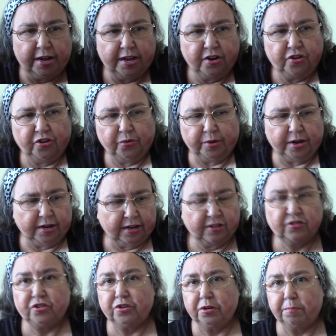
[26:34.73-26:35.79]
undo it
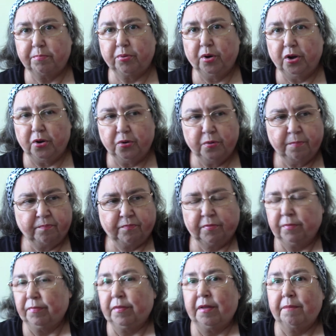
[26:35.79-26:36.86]
unless you're a pro,
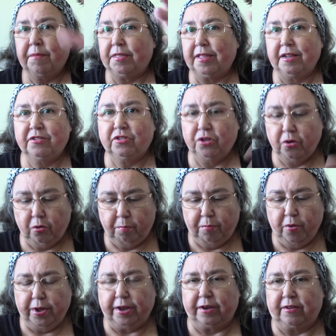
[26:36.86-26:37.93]
but that's the whole
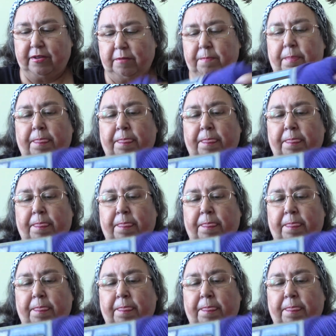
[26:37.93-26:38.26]
point.